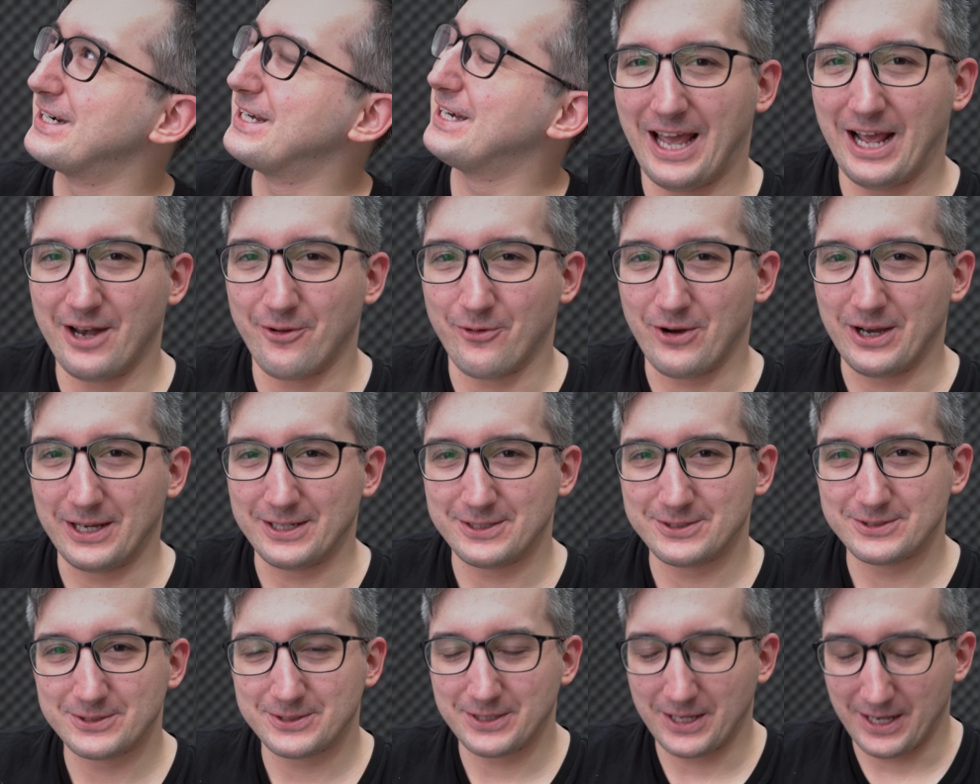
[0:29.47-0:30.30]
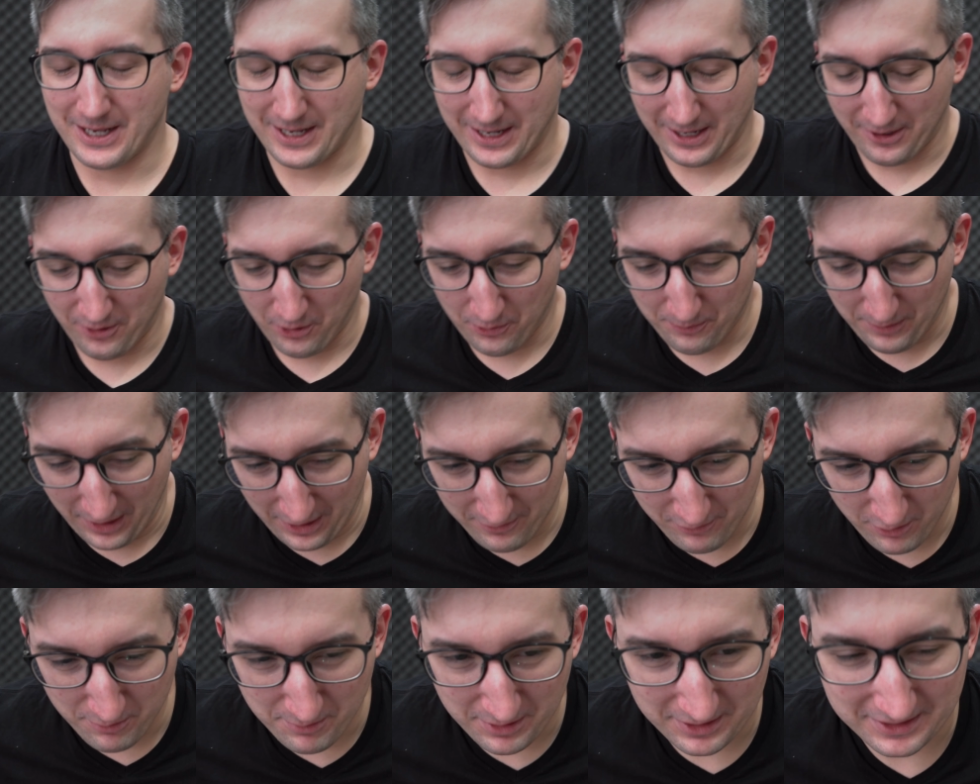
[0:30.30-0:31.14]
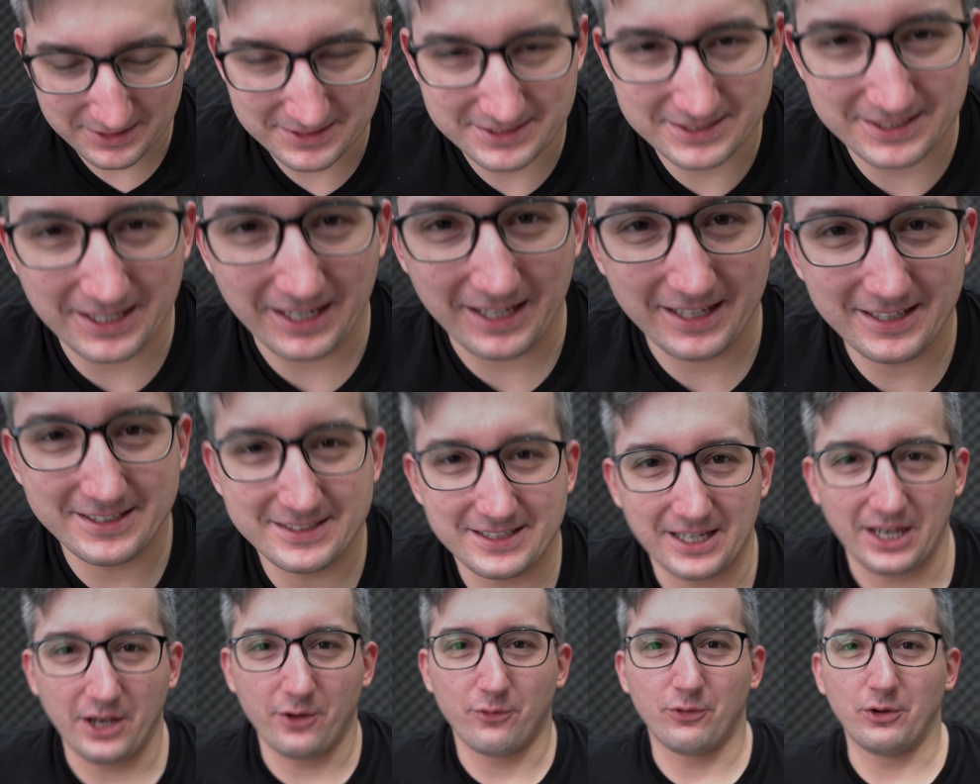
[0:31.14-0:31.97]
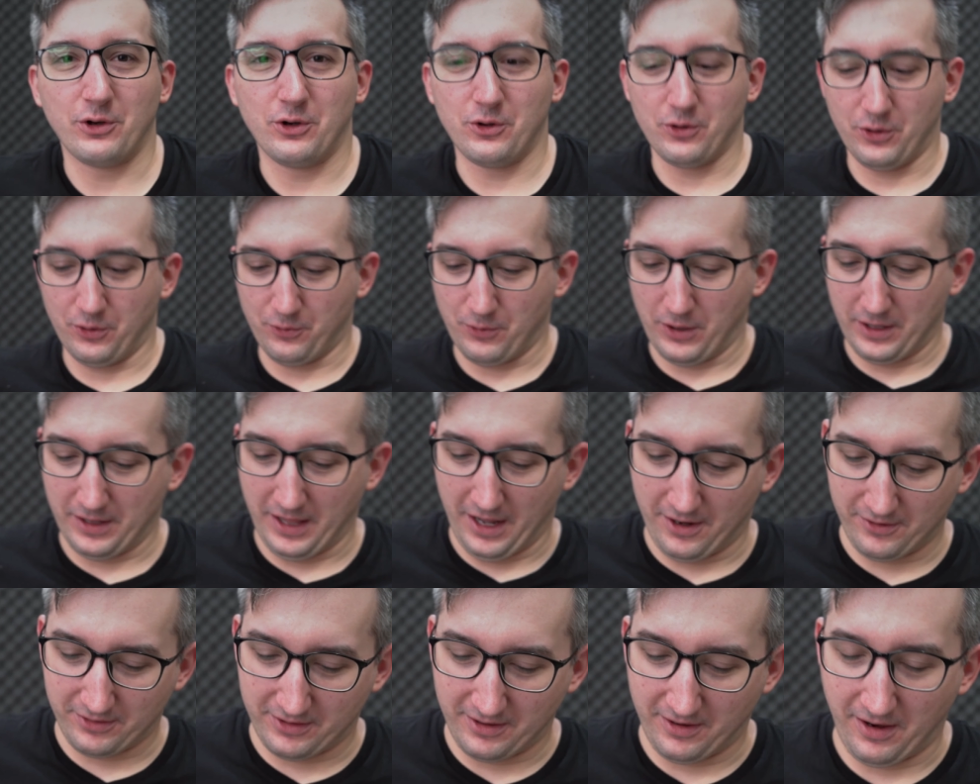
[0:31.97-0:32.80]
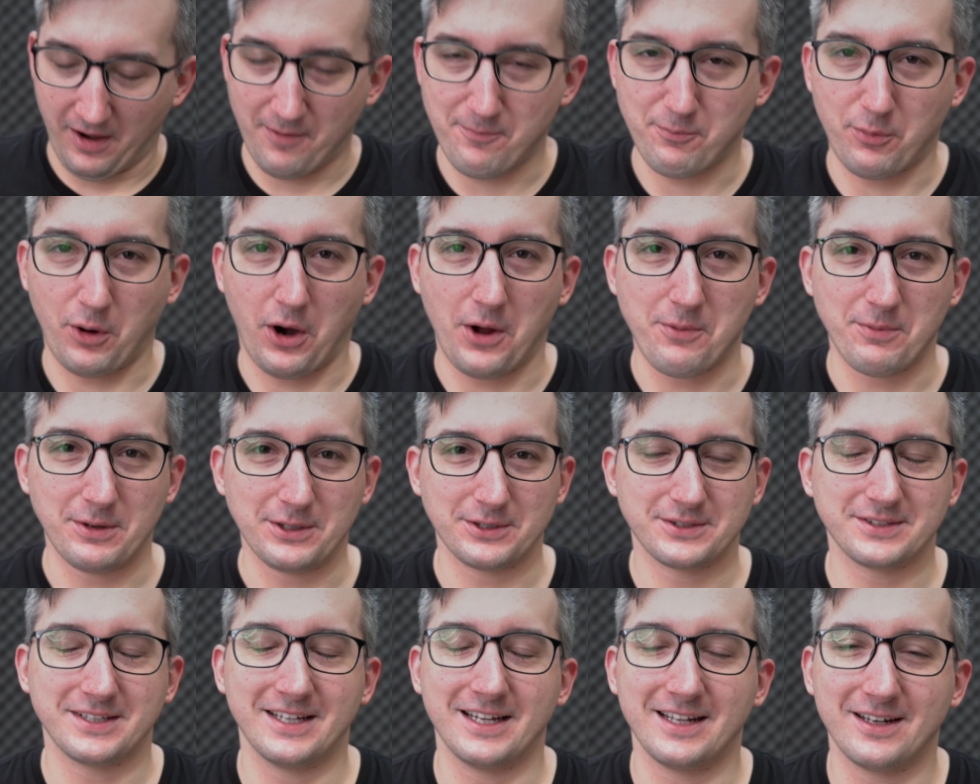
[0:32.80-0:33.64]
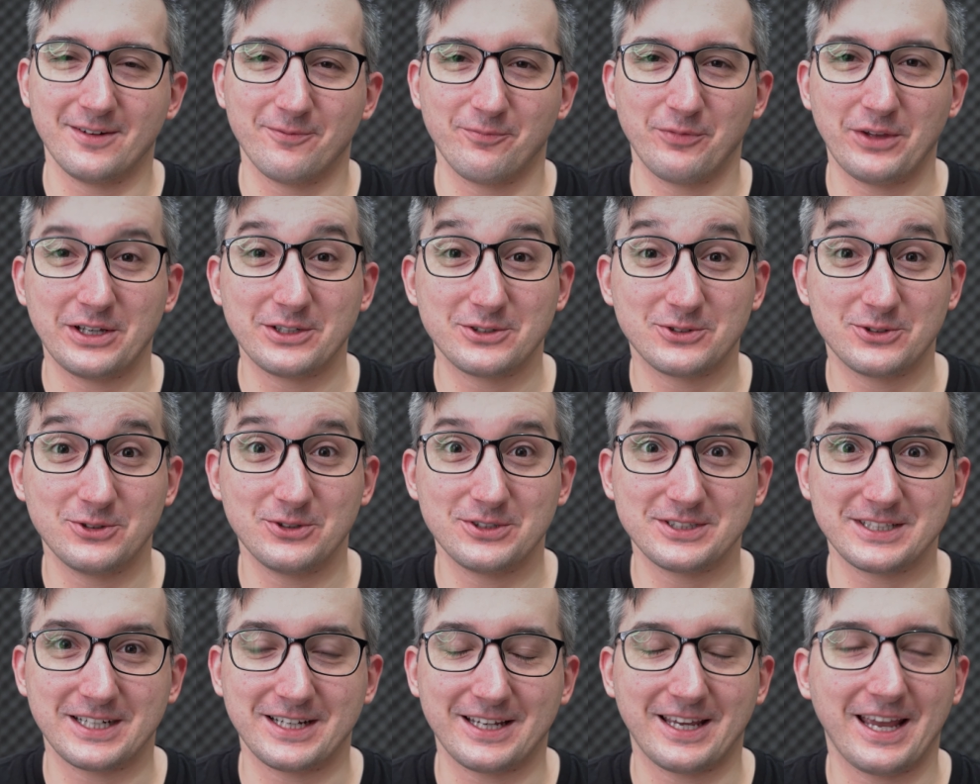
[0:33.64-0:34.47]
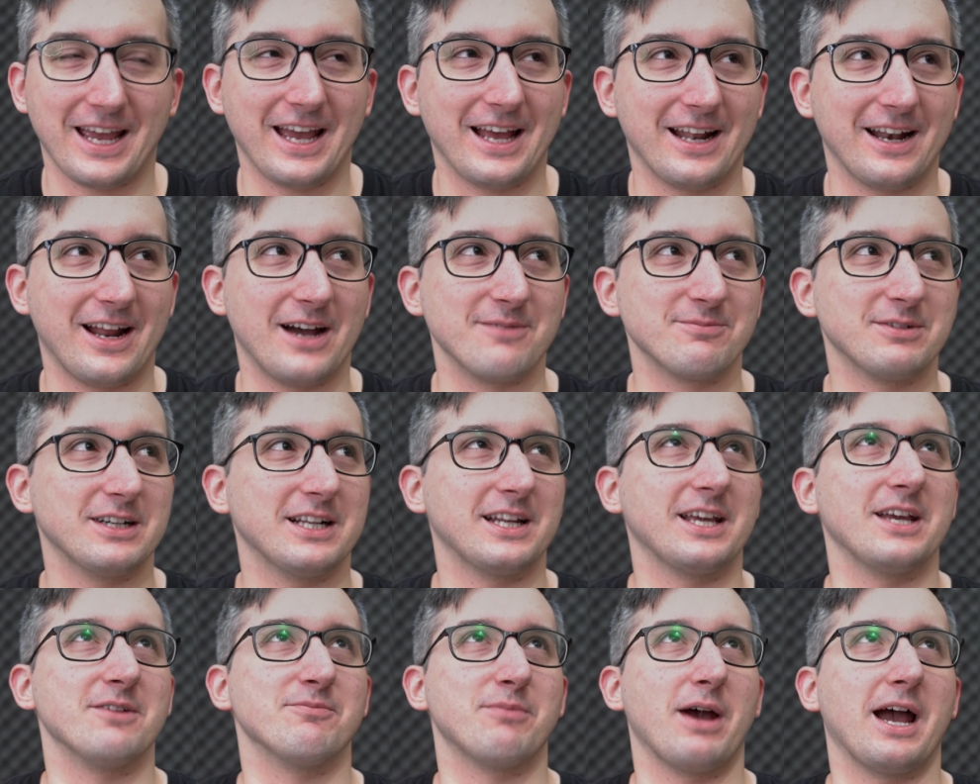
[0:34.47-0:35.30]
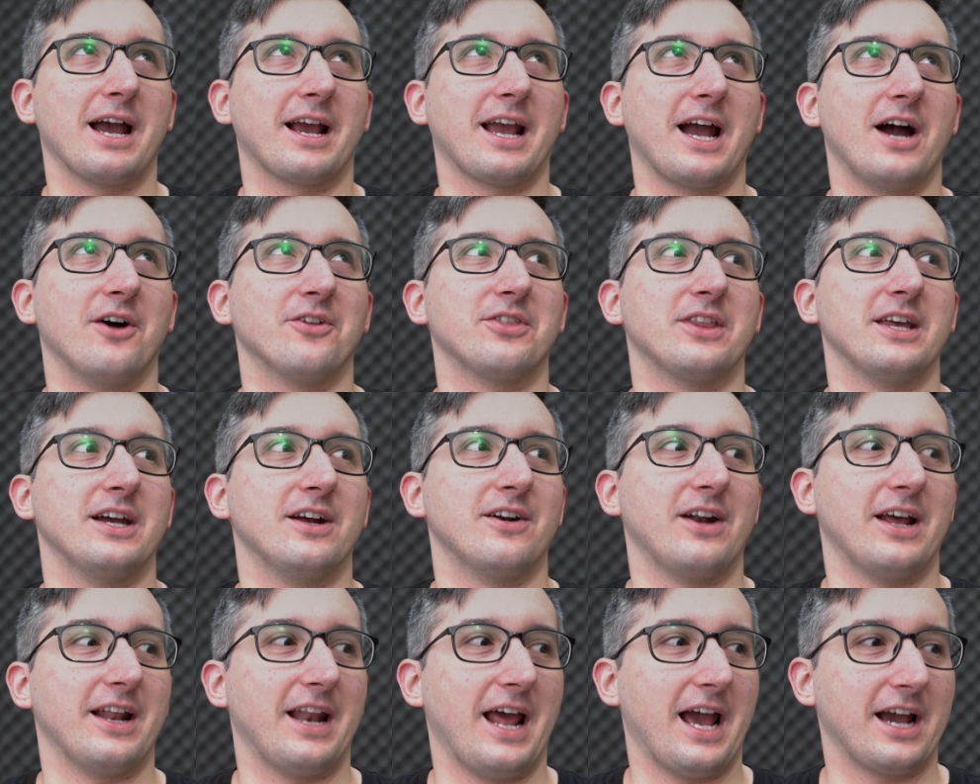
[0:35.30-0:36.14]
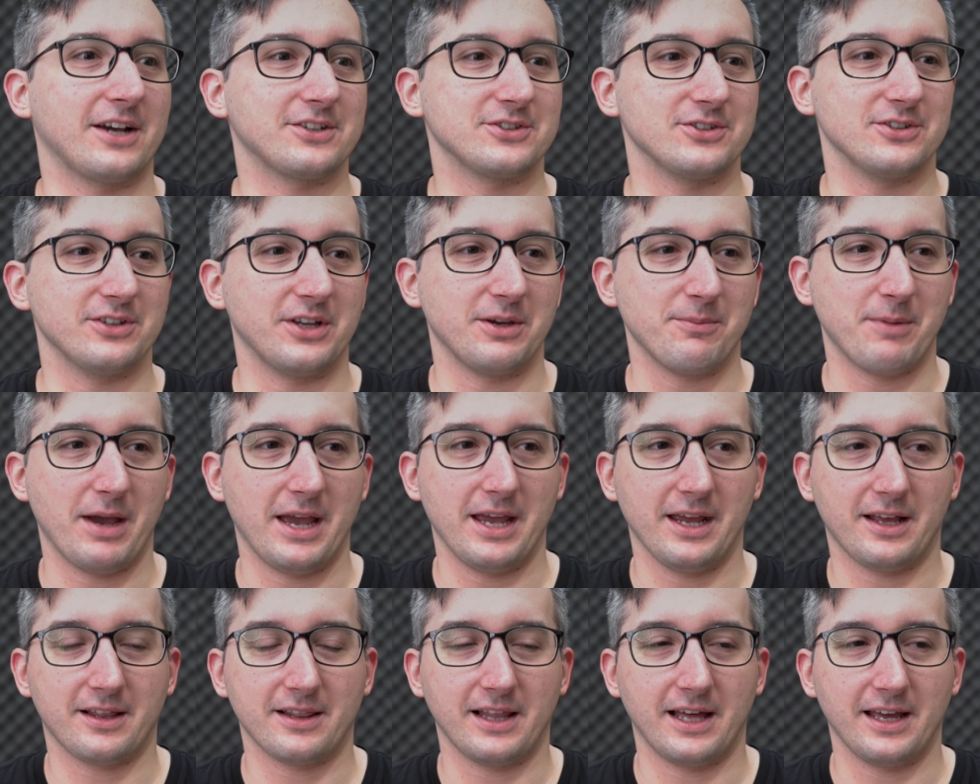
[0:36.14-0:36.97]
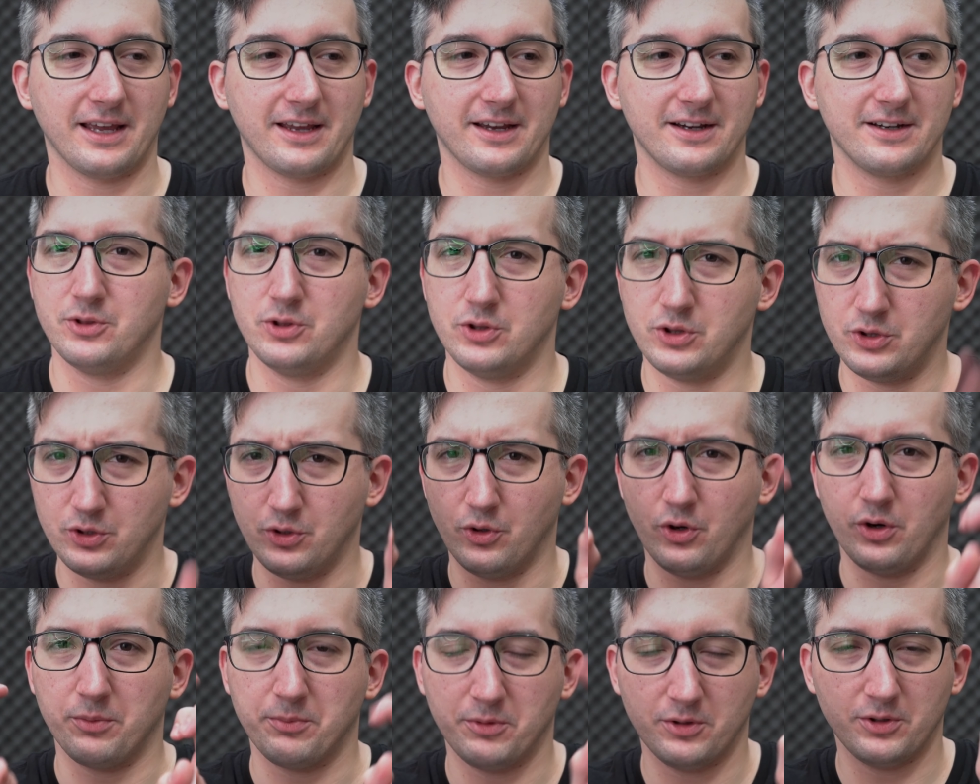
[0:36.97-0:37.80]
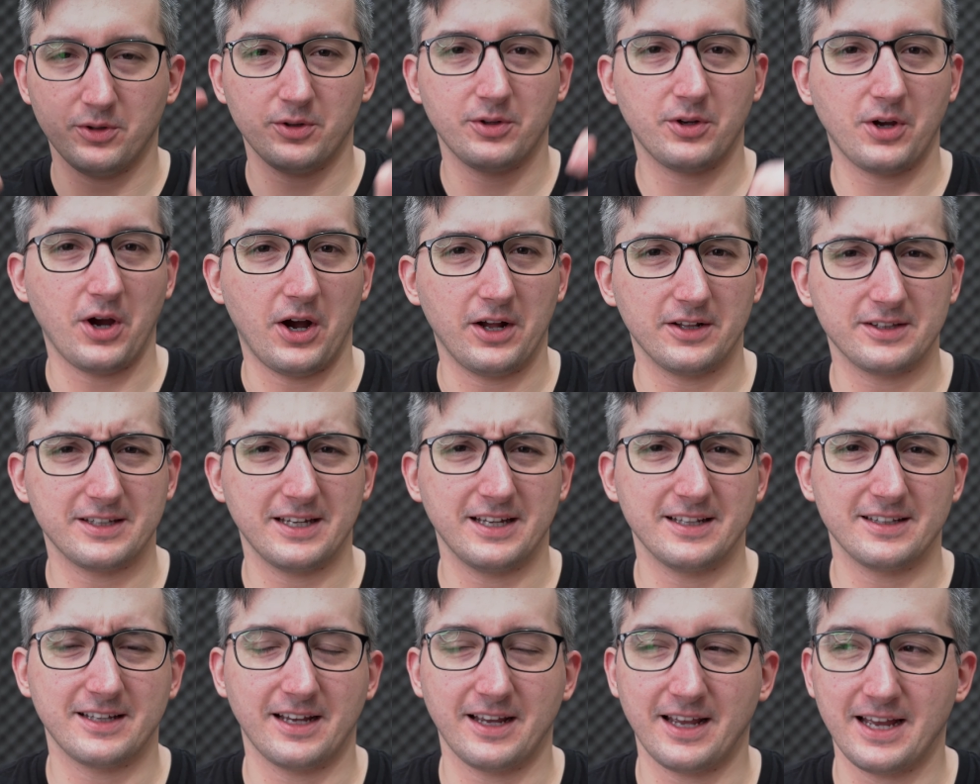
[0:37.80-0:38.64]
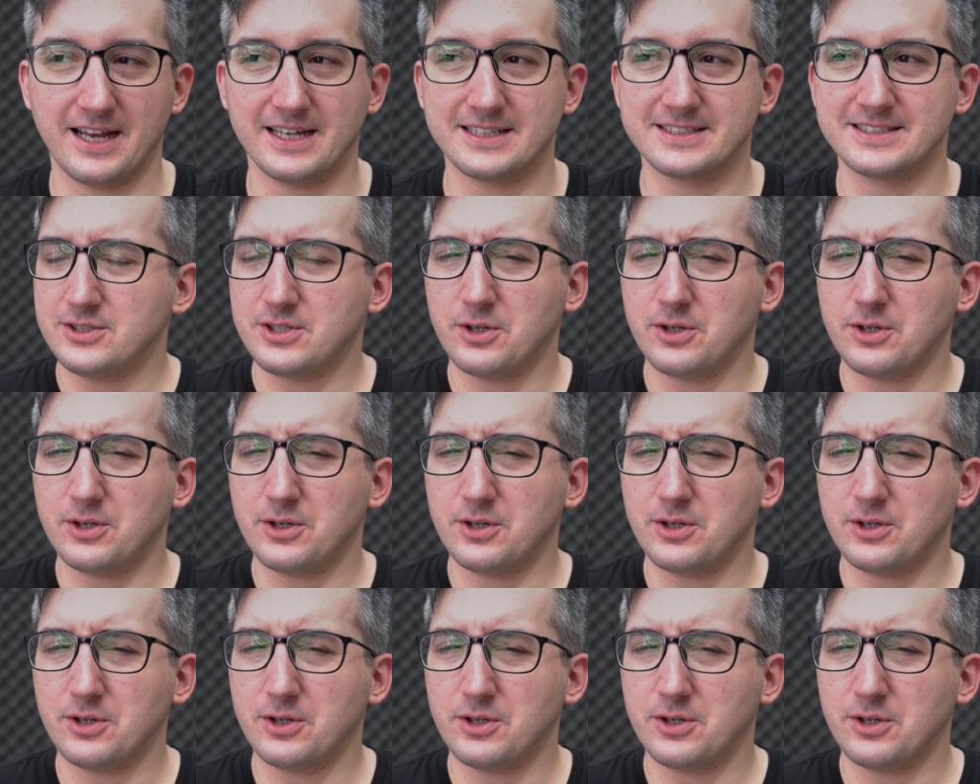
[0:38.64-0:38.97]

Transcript: Anyways, I hope everybody's staying safe and doing well out there. I promise that as soon as I can, I'm gonna get back out there and actually make like normal content, I guess.